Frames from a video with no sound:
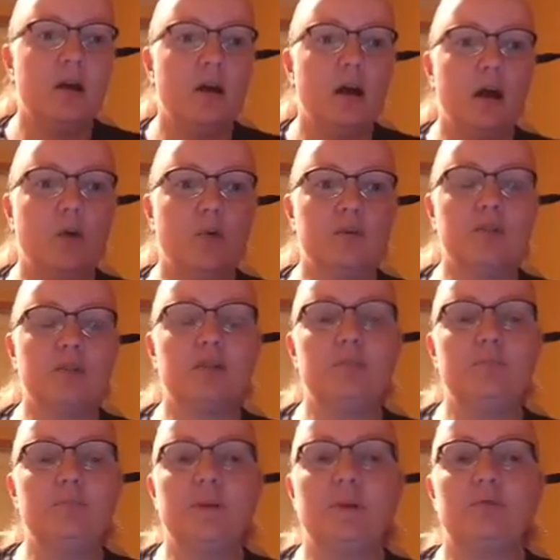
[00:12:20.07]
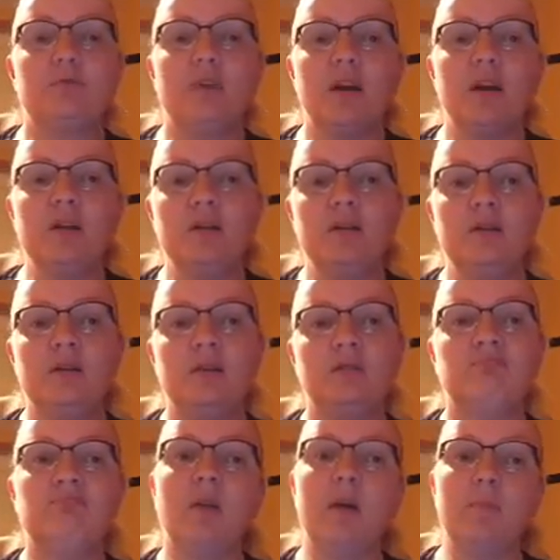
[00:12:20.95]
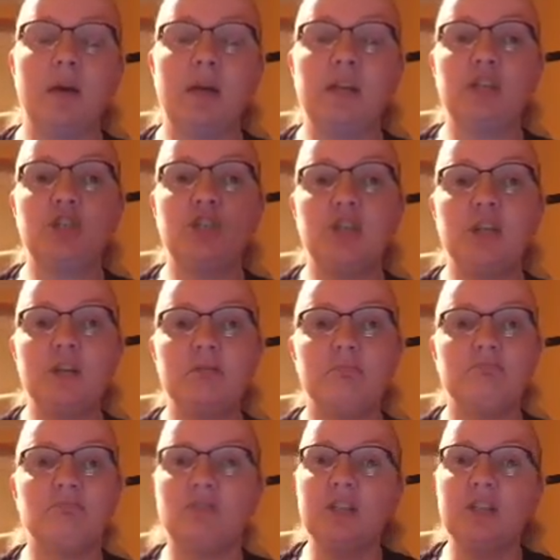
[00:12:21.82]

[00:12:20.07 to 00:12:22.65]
wanted to be a runner. I managed it.